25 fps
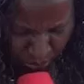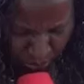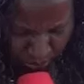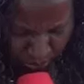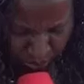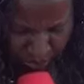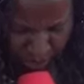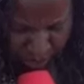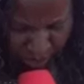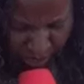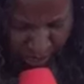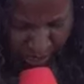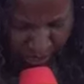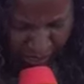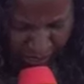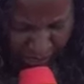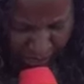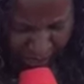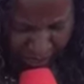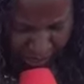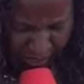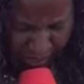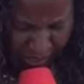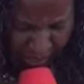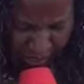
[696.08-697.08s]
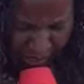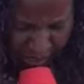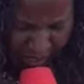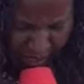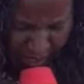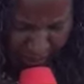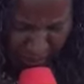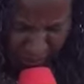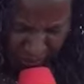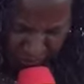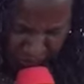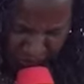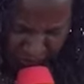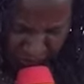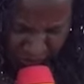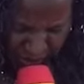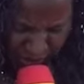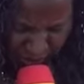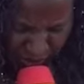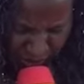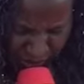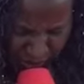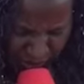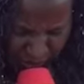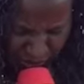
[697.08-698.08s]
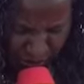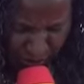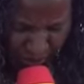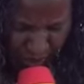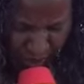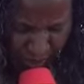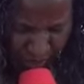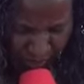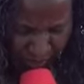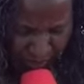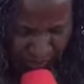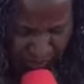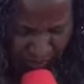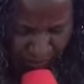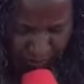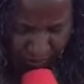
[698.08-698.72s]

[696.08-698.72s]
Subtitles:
it. In the name of Jesus Christ.